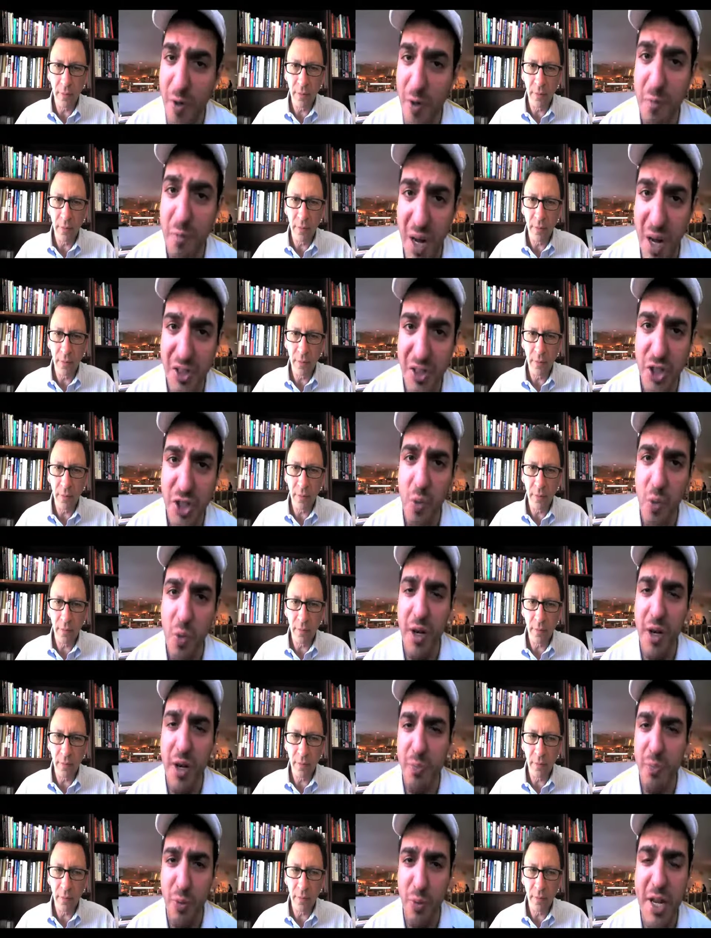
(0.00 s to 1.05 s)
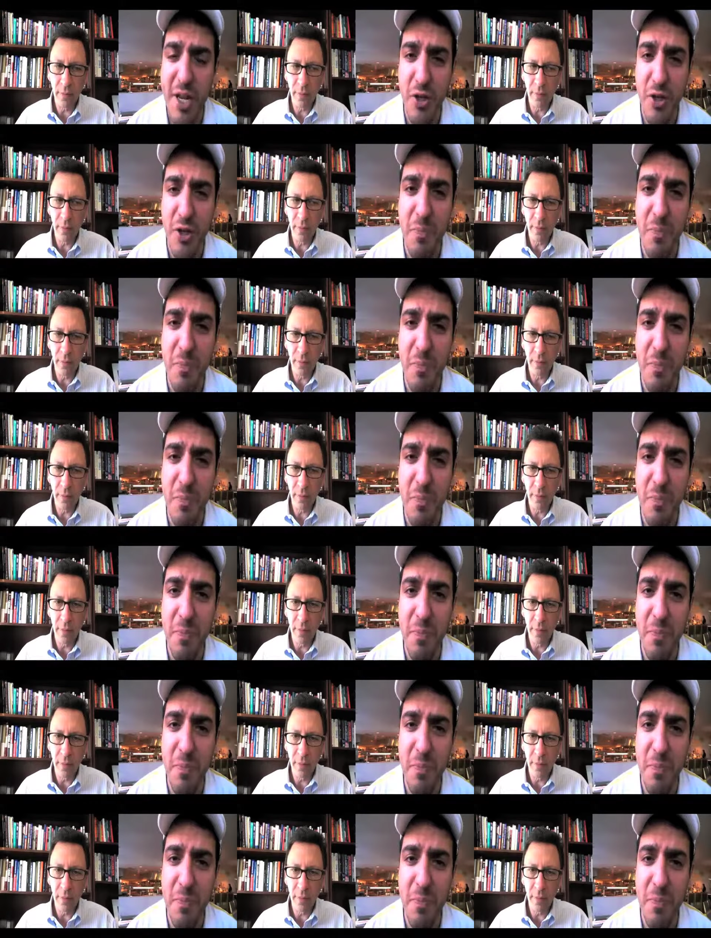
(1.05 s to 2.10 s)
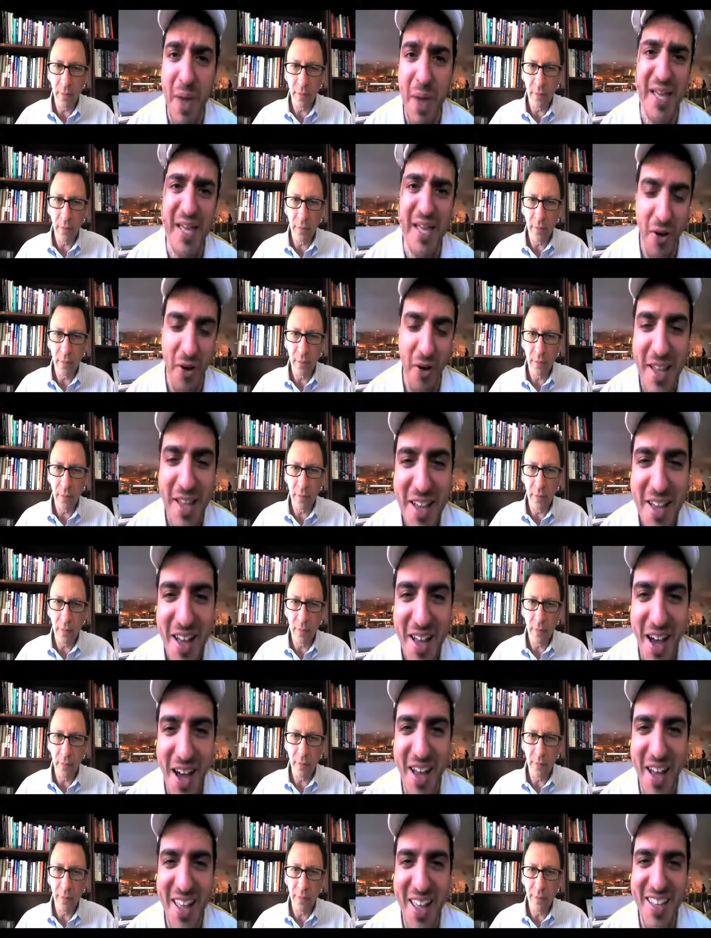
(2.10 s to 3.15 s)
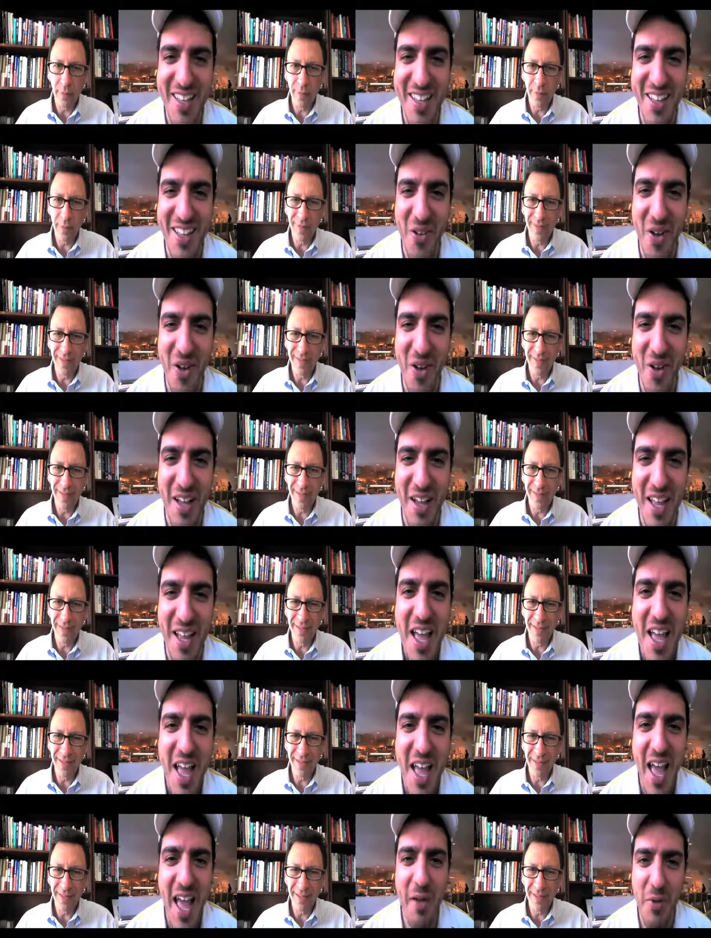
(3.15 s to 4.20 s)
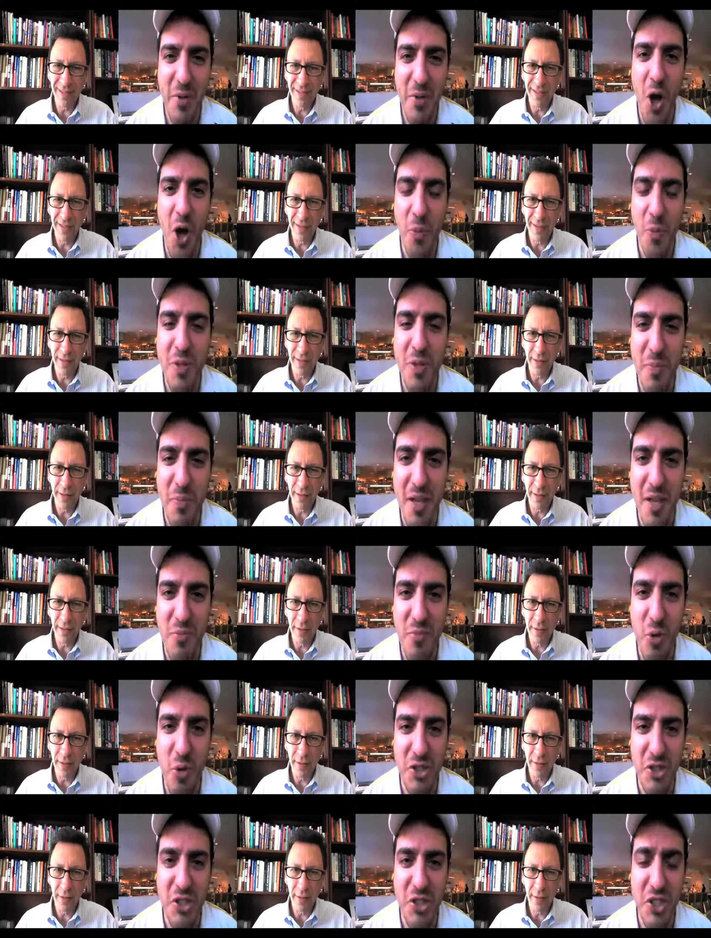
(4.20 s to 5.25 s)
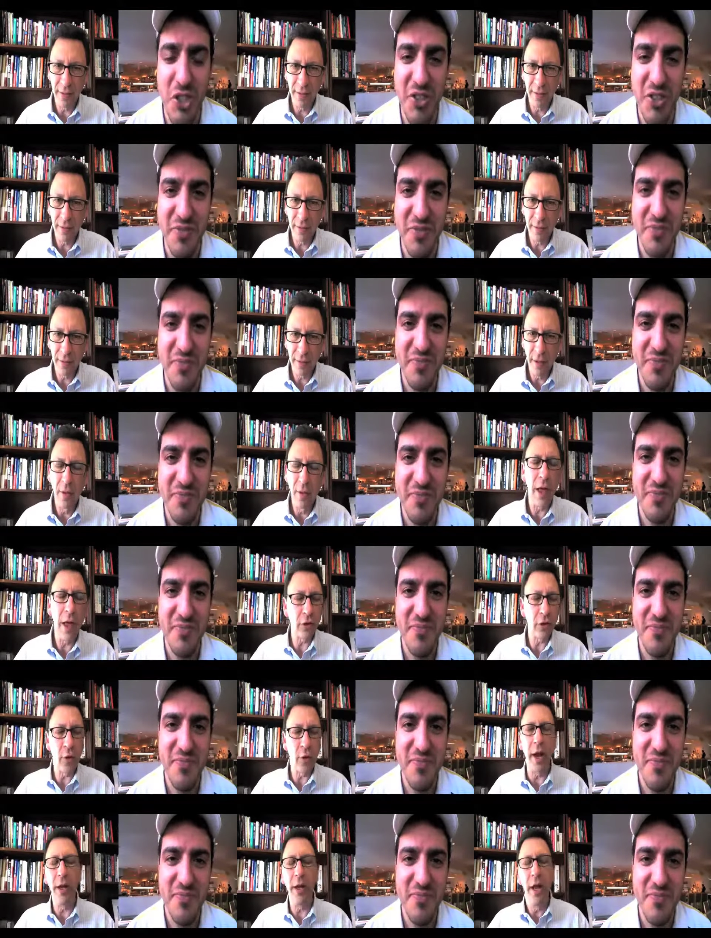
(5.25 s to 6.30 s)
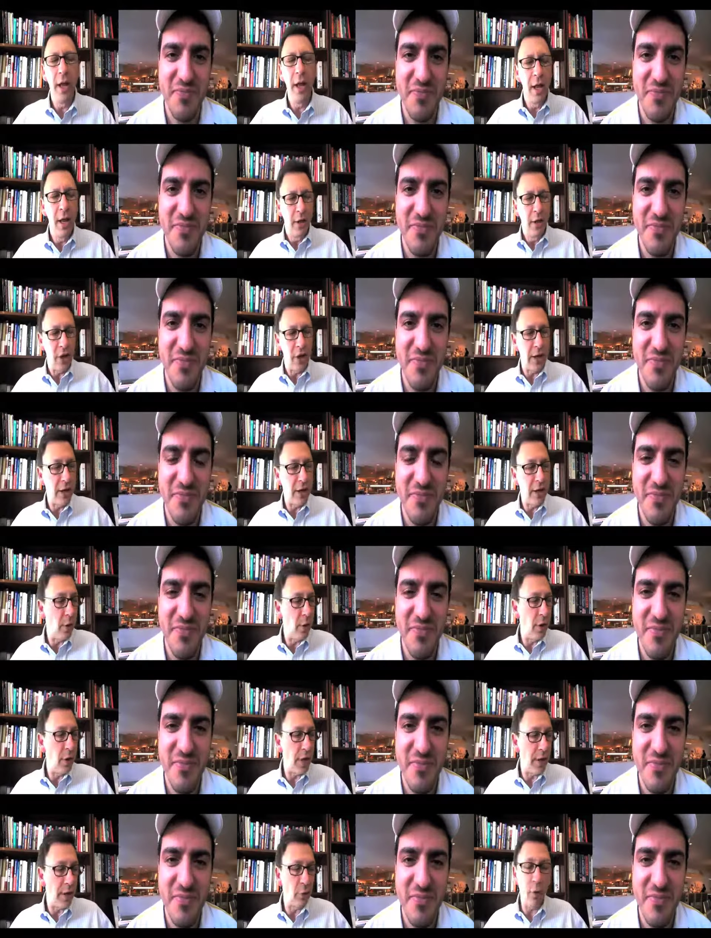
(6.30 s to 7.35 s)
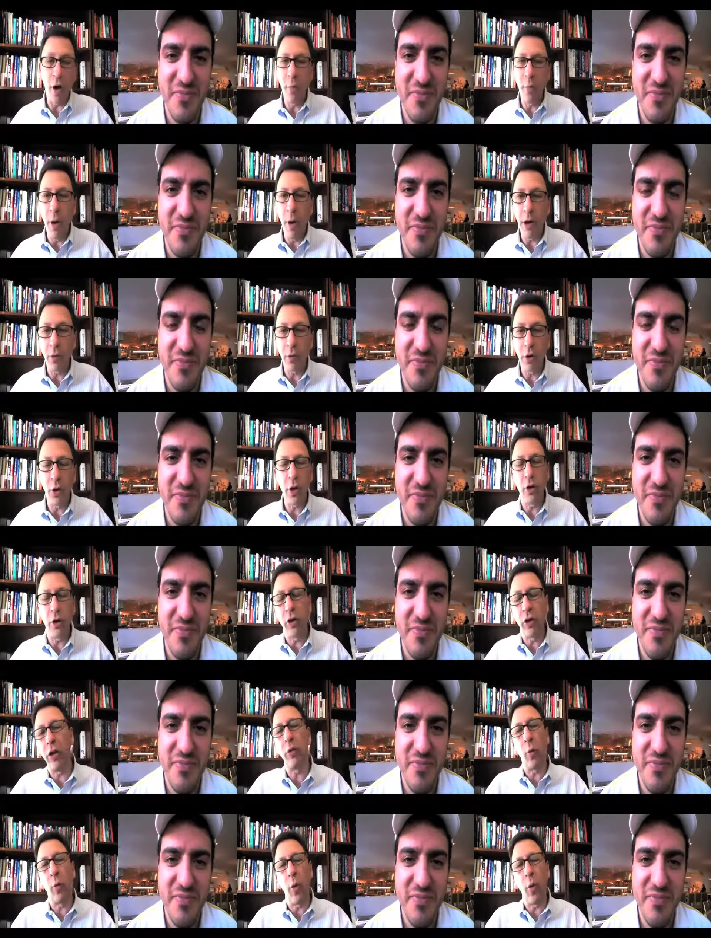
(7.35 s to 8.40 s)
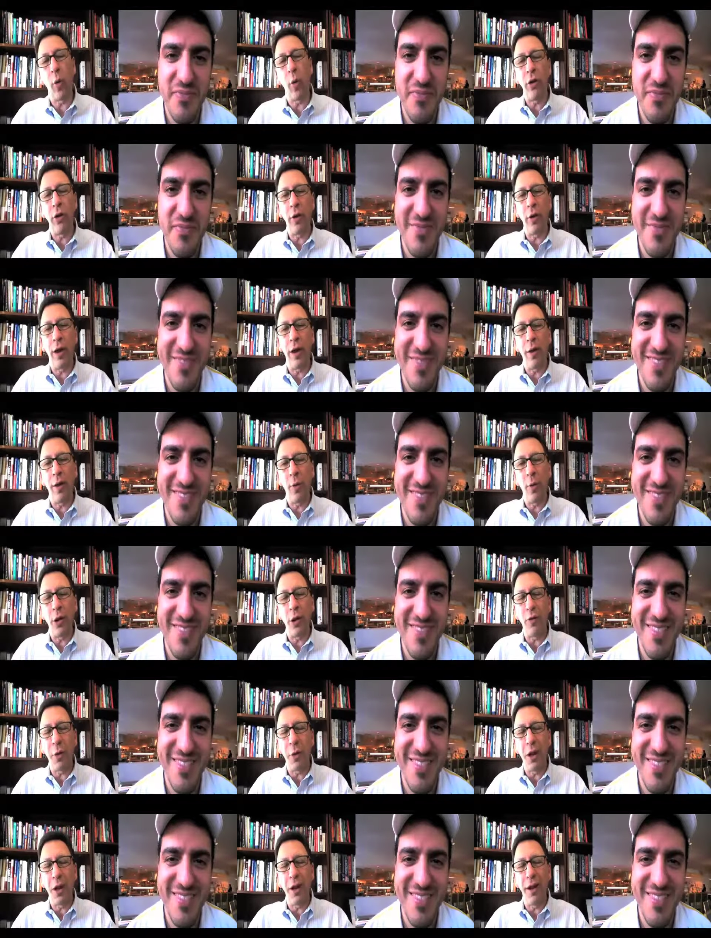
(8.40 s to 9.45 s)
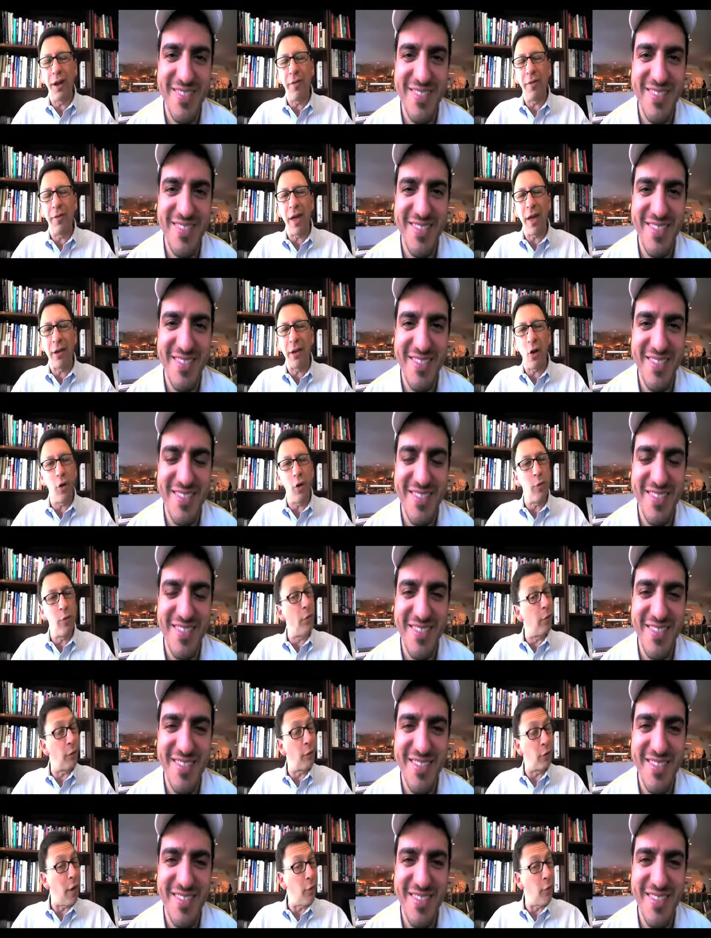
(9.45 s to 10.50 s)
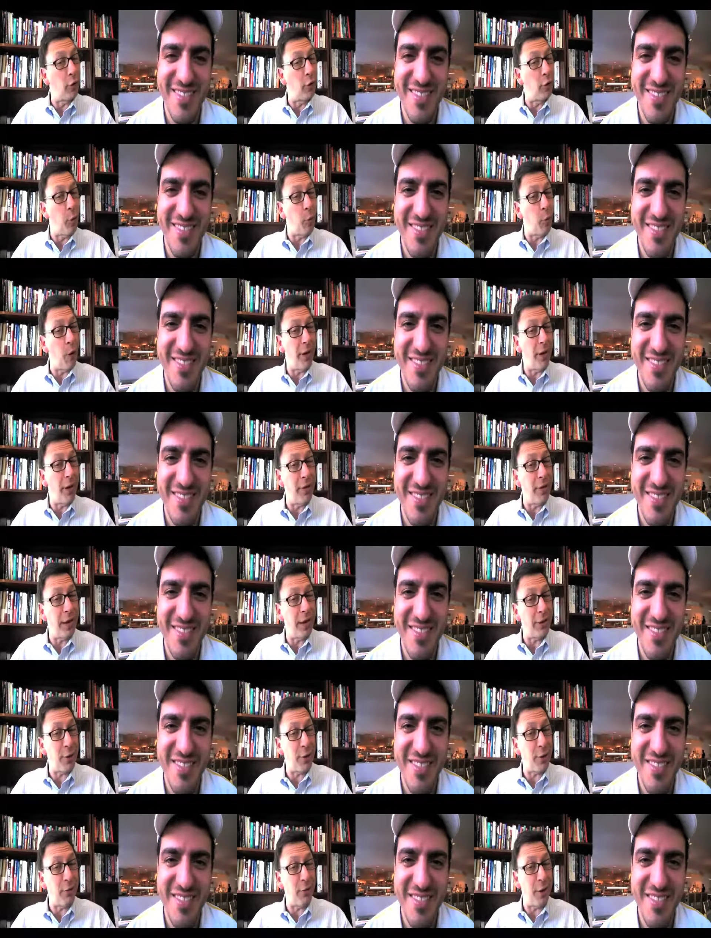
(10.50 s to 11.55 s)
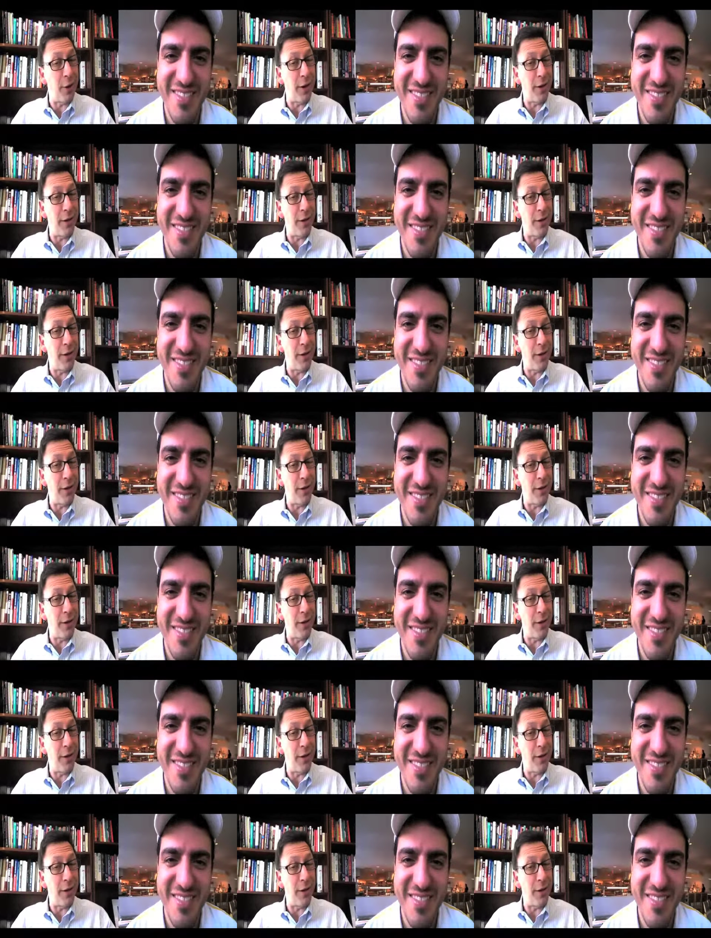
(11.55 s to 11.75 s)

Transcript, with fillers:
Speaker 1: months. So we're on a pretty good pace, sorry, uh, already. And we hope to be in more soon.
Speaker 2: That's great. Jack Hidary, thanks very much for doing this. While, you're, uh, while you've been in uh, Vancouver, favorite sporting event so far?